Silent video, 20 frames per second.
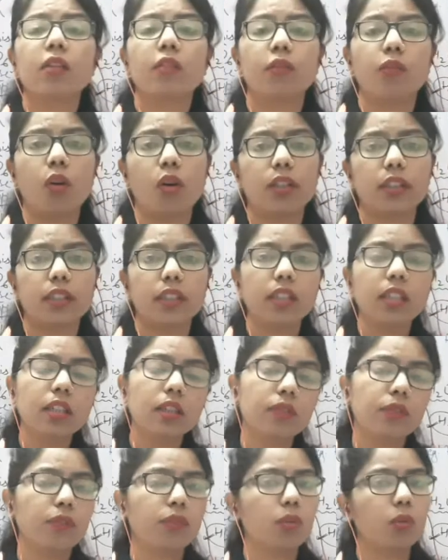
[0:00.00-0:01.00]
water
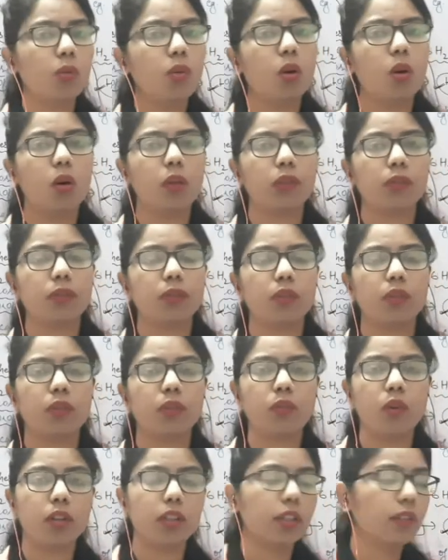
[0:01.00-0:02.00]

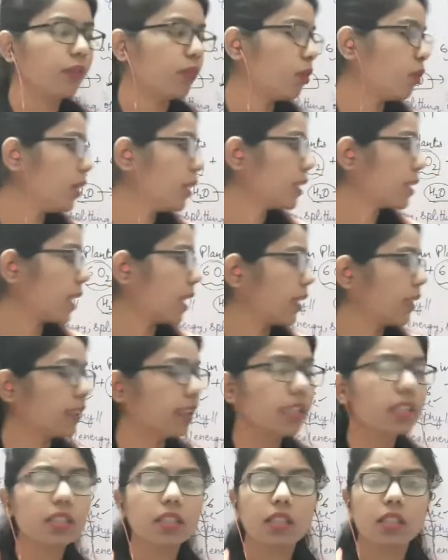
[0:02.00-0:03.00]
flow inside
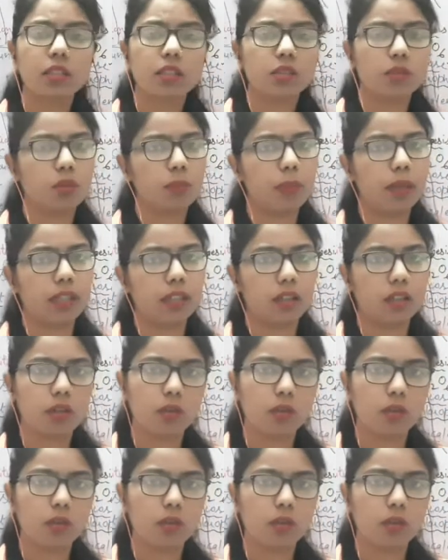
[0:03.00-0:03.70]
this stomata.